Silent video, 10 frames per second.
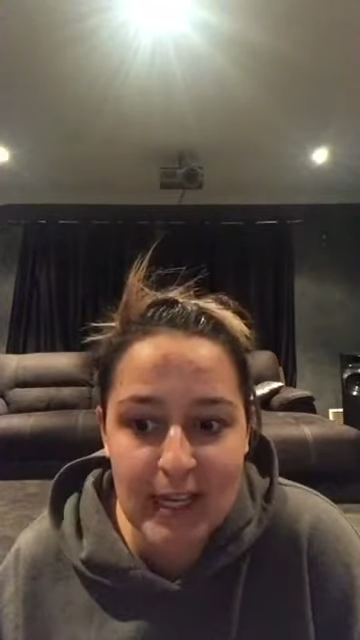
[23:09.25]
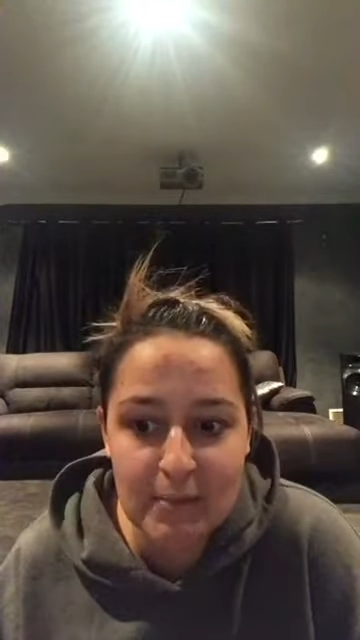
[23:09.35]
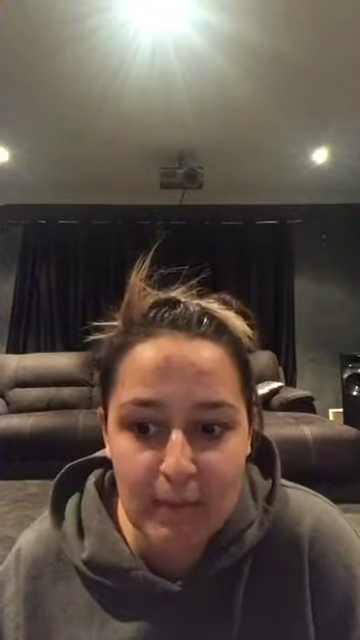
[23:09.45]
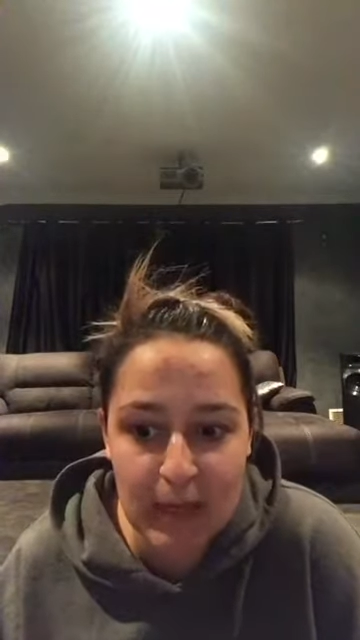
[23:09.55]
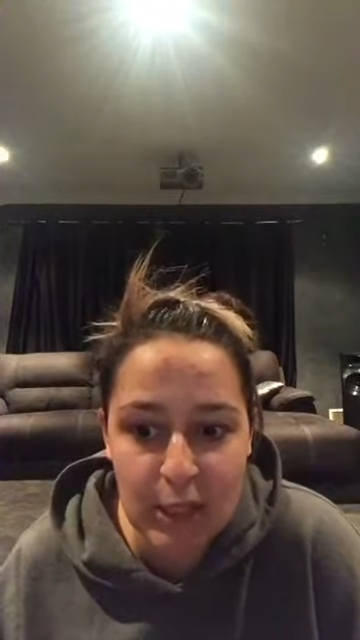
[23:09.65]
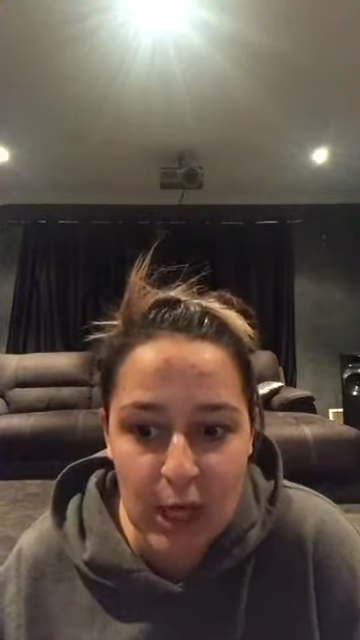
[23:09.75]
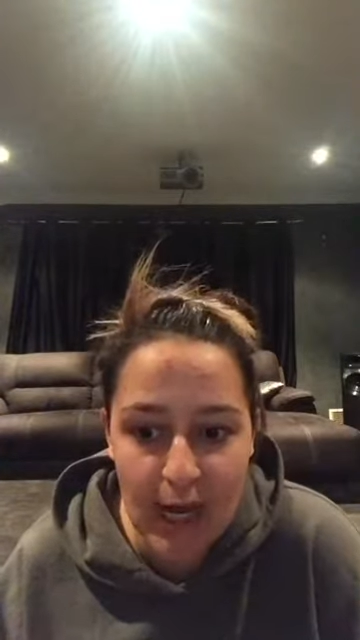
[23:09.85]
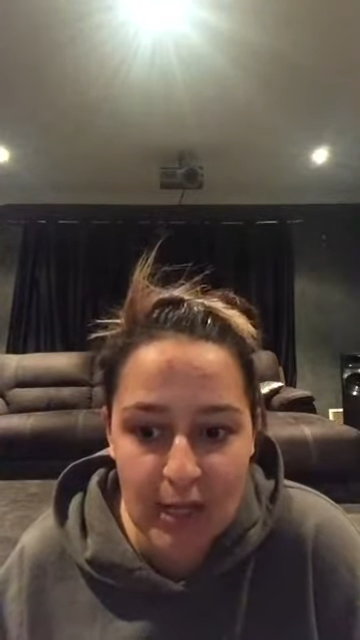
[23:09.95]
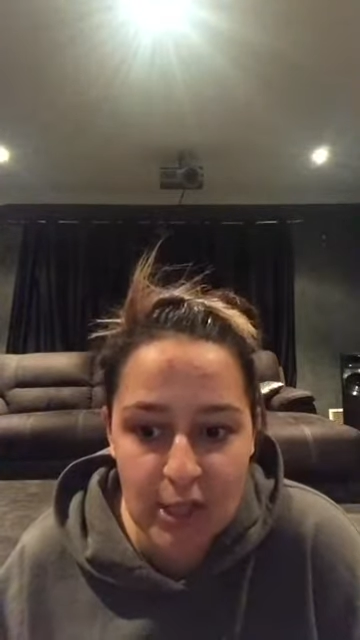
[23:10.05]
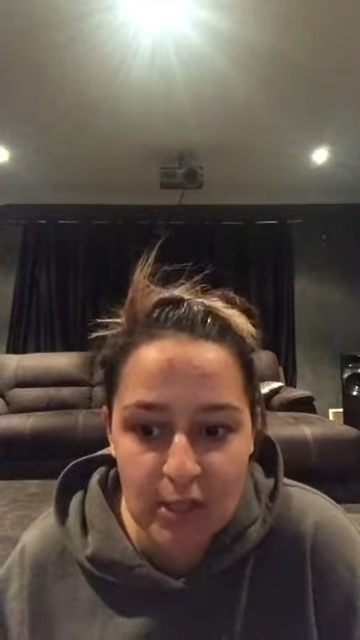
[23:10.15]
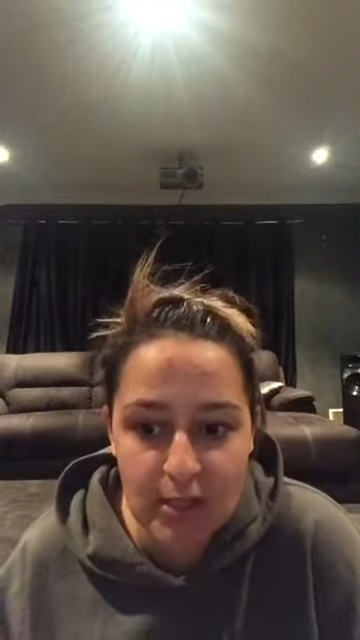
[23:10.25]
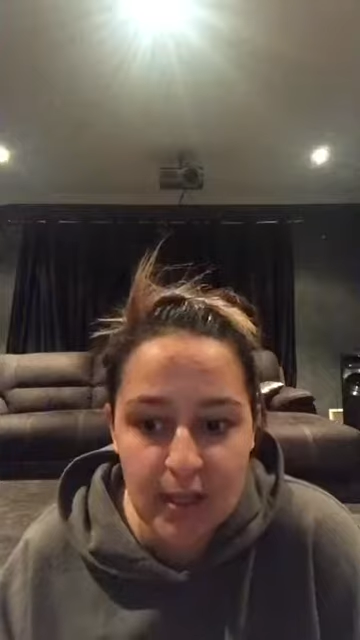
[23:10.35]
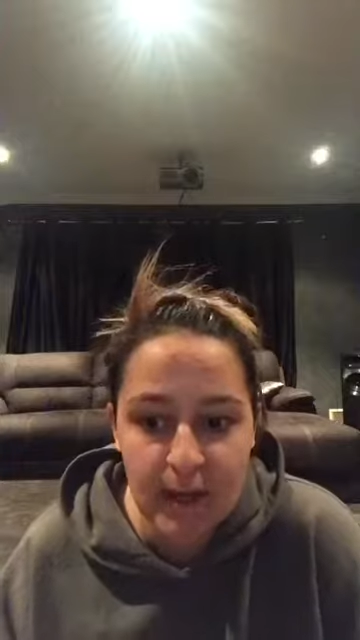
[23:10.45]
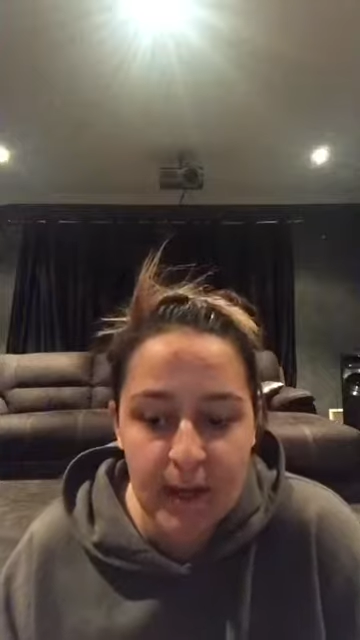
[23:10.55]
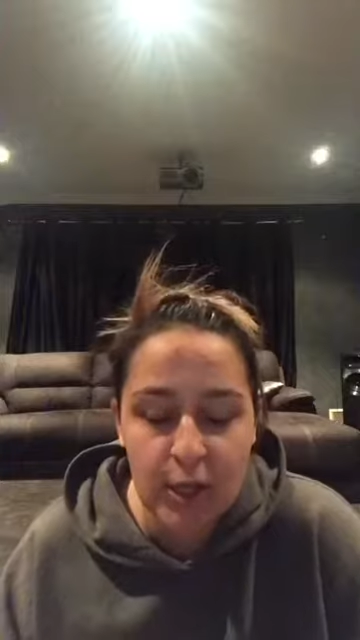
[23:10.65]
as many changes
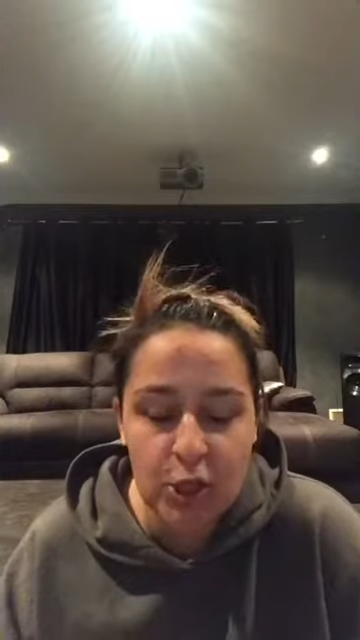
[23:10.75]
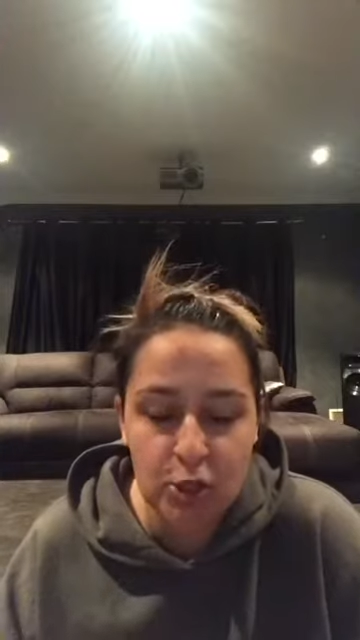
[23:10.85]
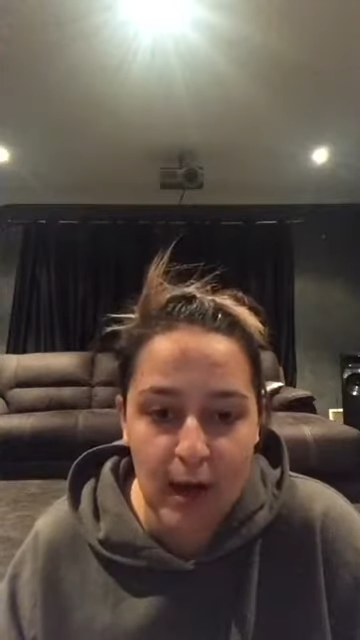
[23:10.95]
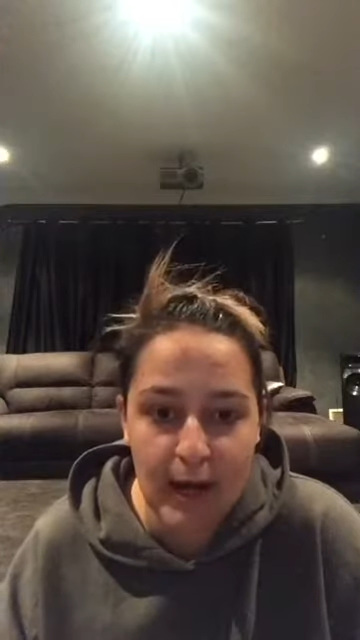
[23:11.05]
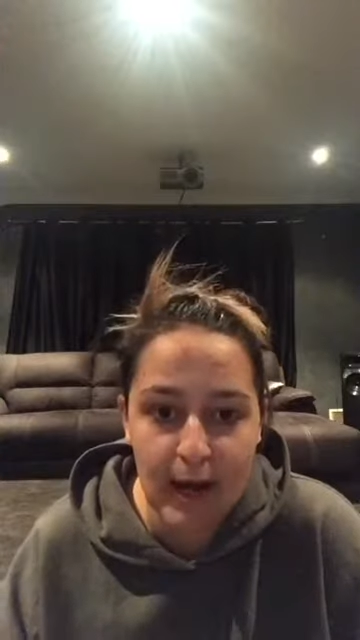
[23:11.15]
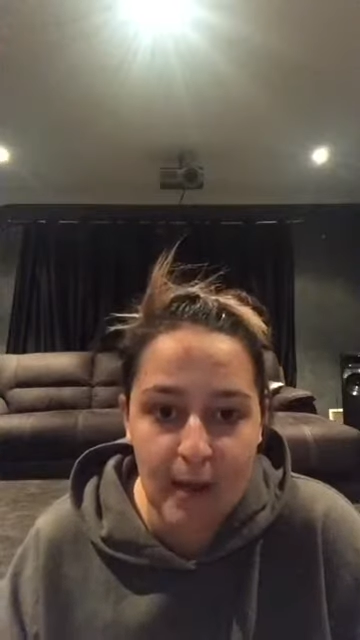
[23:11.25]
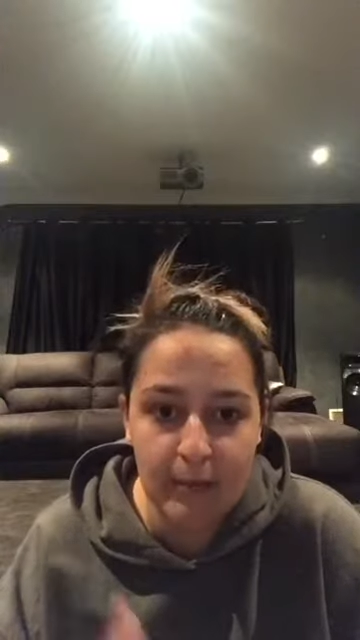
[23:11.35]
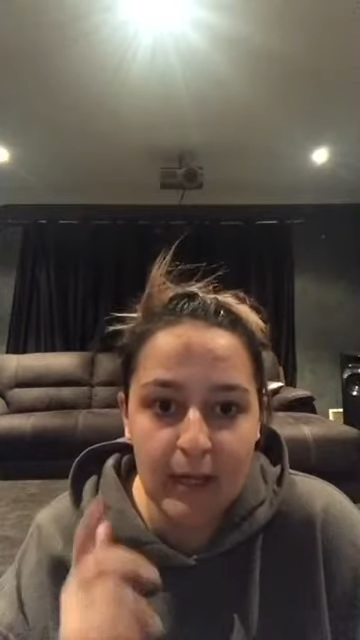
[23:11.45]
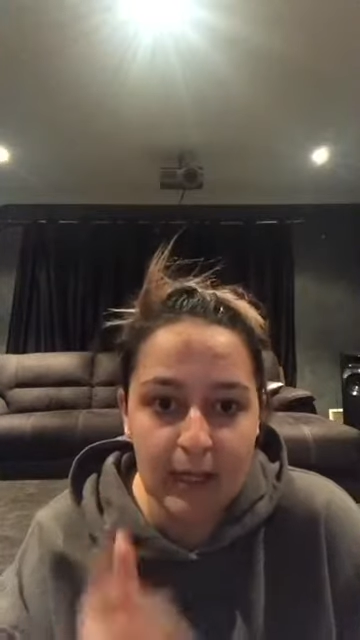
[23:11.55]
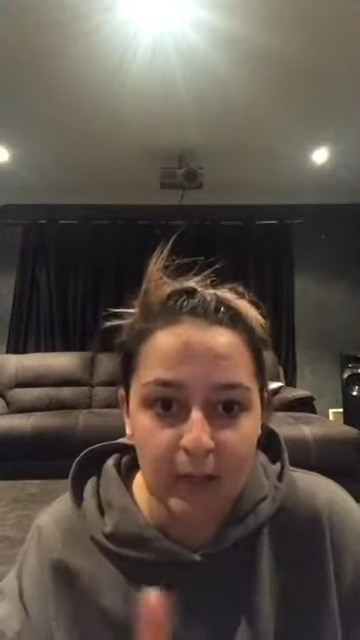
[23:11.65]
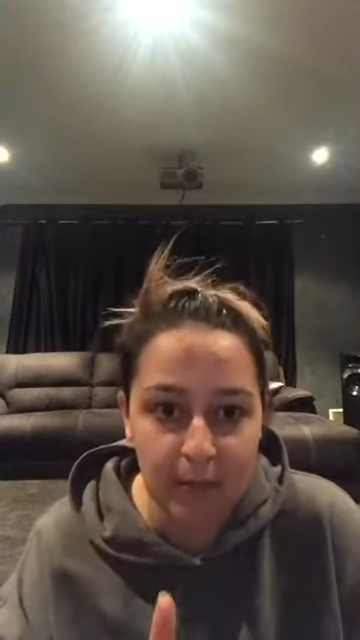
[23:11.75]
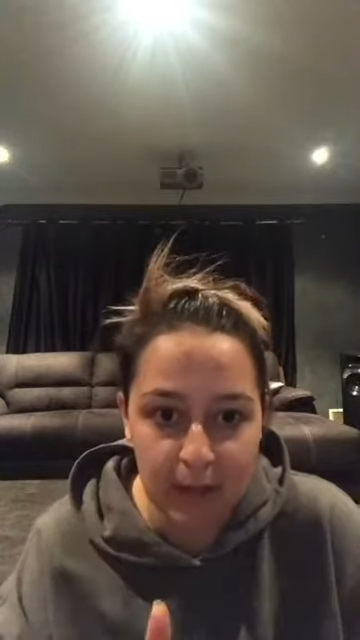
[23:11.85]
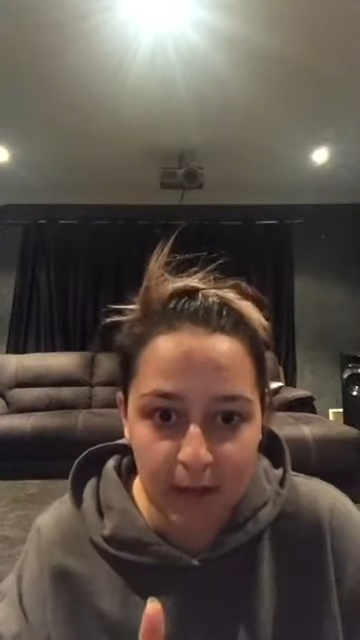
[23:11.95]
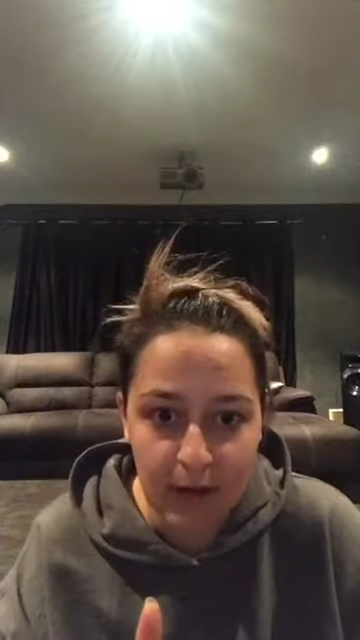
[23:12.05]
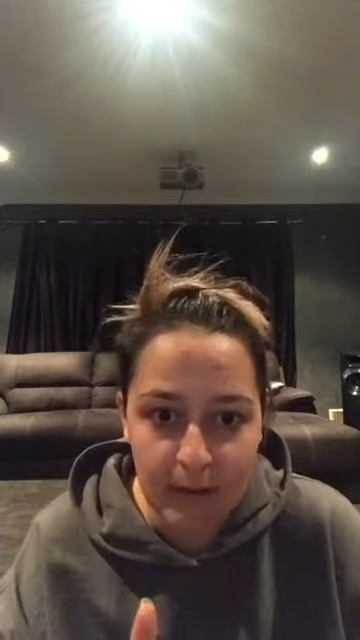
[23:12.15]
straight up in the
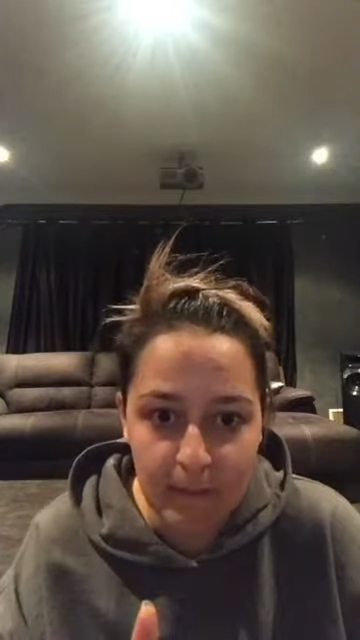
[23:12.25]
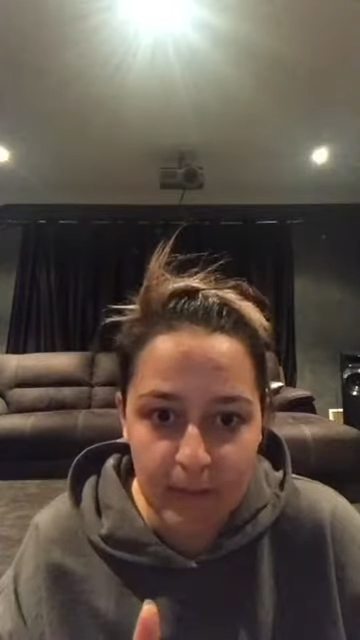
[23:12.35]
mirror.